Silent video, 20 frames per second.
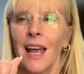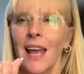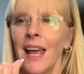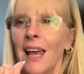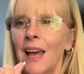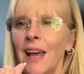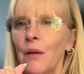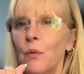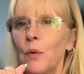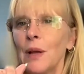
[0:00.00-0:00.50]

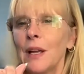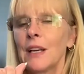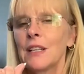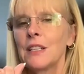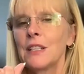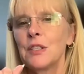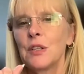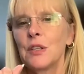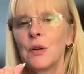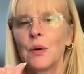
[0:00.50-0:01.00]
and we
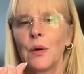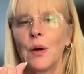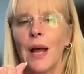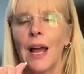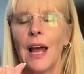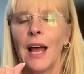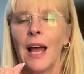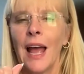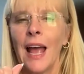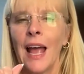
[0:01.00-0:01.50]
can do
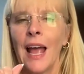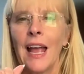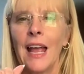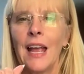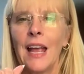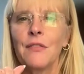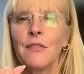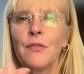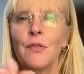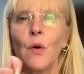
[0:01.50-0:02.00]

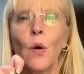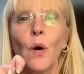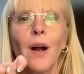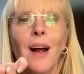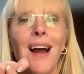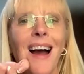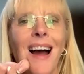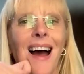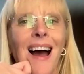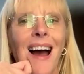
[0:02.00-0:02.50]
A
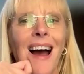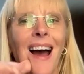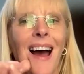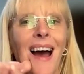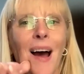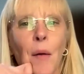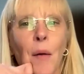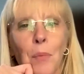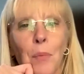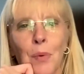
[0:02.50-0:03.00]
for
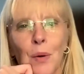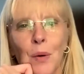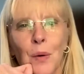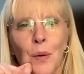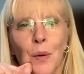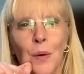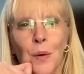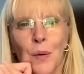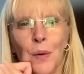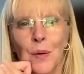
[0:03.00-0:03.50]

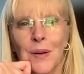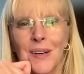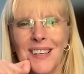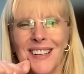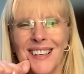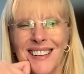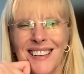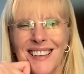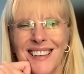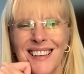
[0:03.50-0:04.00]
apple.
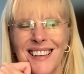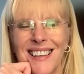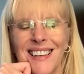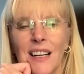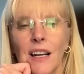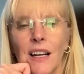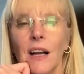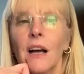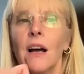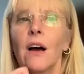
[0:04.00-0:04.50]

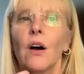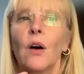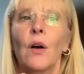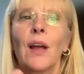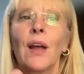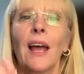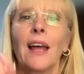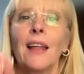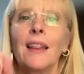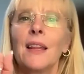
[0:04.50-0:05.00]

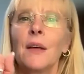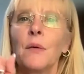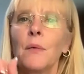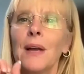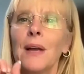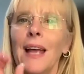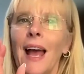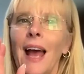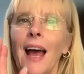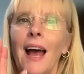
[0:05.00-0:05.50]
Okay, then
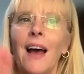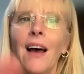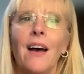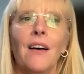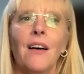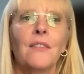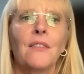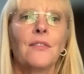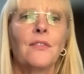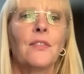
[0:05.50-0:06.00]
we
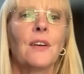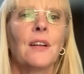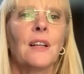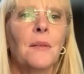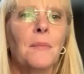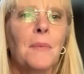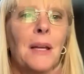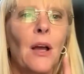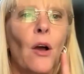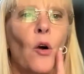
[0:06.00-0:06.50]
have, and
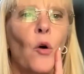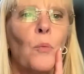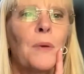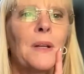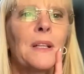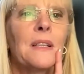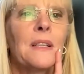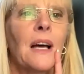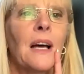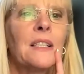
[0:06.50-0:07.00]
let me
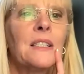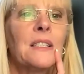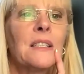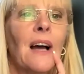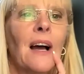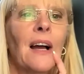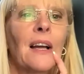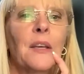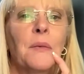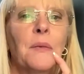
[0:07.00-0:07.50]
open a
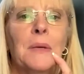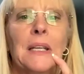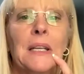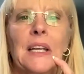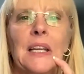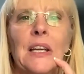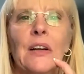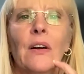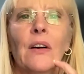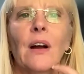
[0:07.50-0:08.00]
document
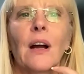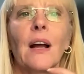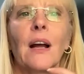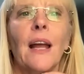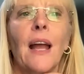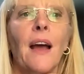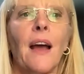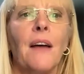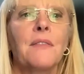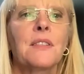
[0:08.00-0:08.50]
here. I
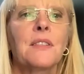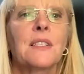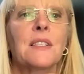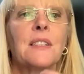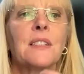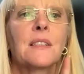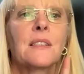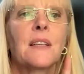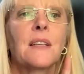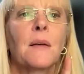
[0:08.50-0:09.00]
have
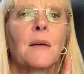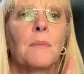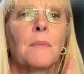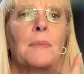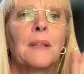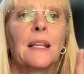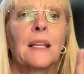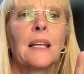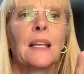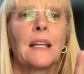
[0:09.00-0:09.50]

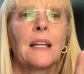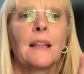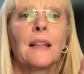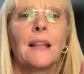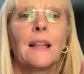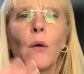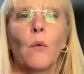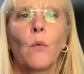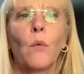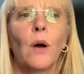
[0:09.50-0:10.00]
something
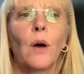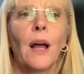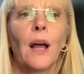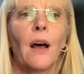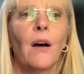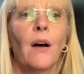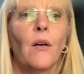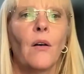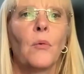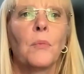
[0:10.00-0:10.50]
that will
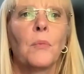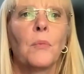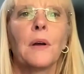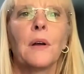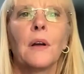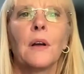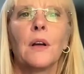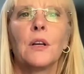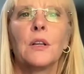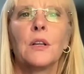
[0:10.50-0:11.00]
help
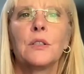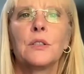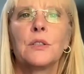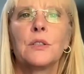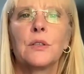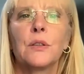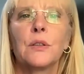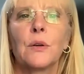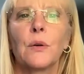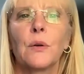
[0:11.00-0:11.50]

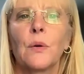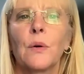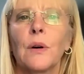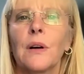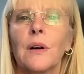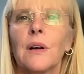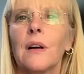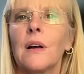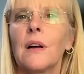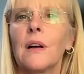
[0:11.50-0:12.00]
too.
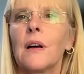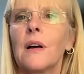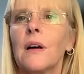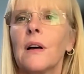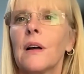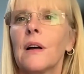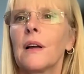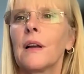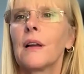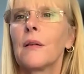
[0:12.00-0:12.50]

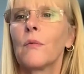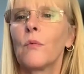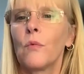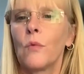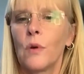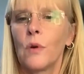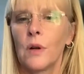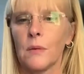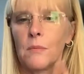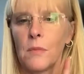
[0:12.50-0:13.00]

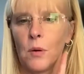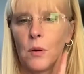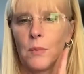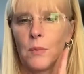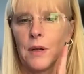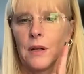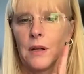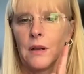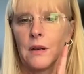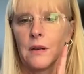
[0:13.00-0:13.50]
One
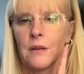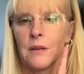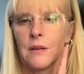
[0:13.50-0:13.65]
moment.